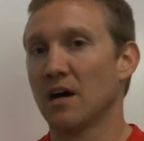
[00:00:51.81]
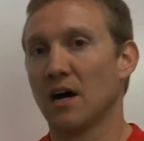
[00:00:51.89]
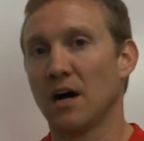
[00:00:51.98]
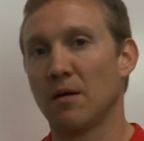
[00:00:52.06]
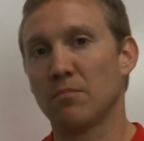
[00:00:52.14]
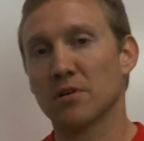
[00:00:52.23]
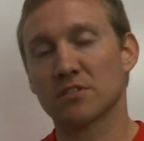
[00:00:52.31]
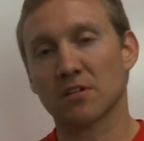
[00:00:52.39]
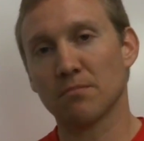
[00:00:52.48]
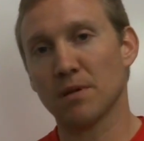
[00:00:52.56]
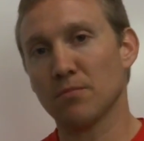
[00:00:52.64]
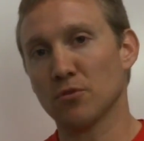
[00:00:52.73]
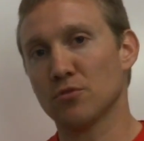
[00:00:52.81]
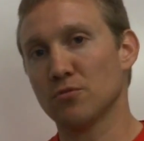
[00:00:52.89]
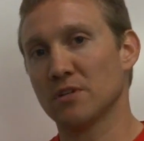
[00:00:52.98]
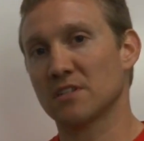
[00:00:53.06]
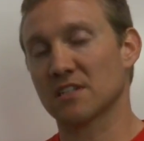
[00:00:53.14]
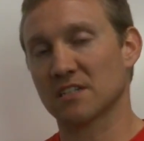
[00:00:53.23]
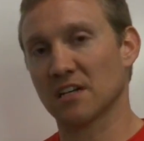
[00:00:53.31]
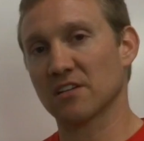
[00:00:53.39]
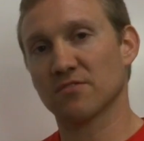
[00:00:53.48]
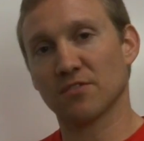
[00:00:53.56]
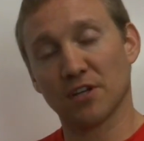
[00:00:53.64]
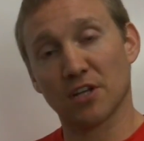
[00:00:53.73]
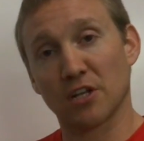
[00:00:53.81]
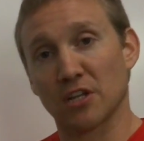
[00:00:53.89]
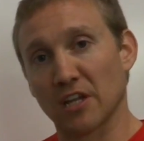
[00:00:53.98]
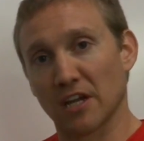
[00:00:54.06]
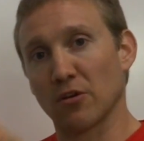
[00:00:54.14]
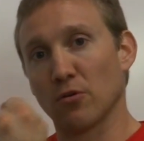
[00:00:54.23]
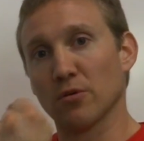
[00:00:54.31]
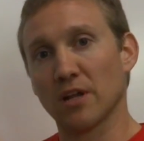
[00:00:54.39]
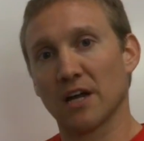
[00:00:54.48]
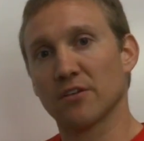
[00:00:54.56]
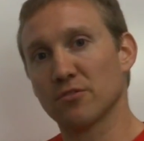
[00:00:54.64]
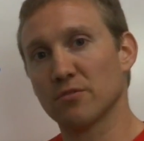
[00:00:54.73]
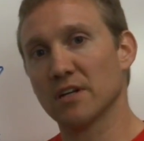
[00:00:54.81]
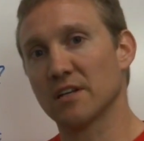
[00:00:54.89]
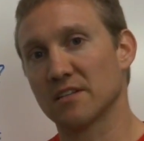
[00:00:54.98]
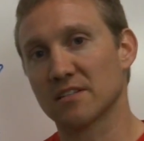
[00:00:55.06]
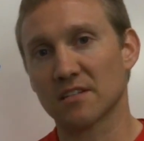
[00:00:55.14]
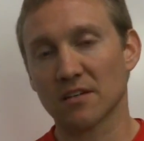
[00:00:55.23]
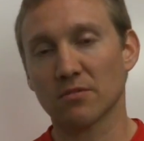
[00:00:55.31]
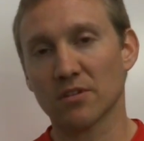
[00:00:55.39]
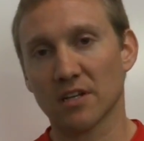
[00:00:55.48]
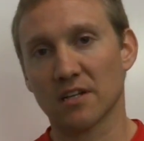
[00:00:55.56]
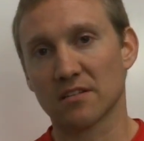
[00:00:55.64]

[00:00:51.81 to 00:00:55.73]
Um, but some people do it successfully and they can hold on to it and stick with it,